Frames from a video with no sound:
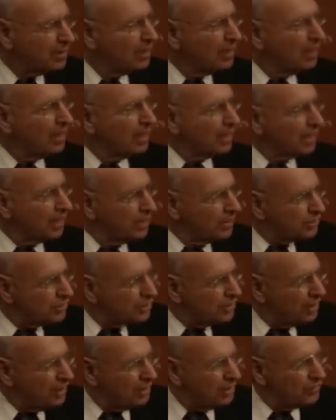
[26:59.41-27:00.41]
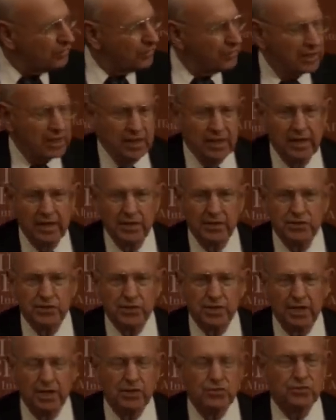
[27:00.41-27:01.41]
against either the United
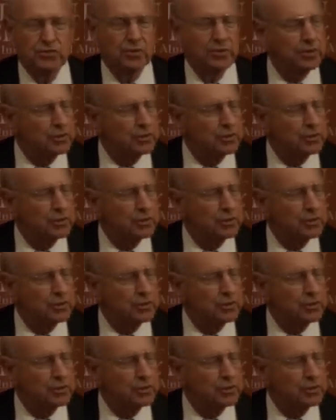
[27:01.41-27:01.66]
States or